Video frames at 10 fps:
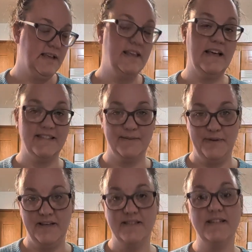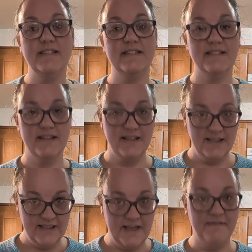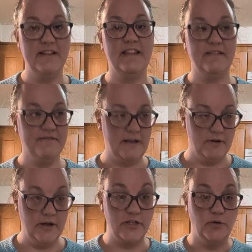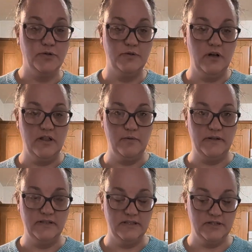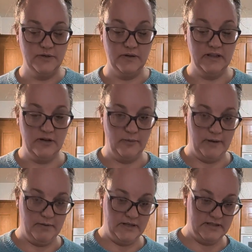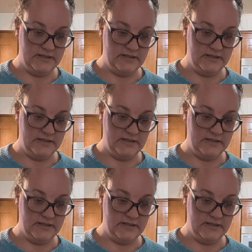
Yes, because he's leveling the flour. Okay, don't do it all at once. Do a little bit, please.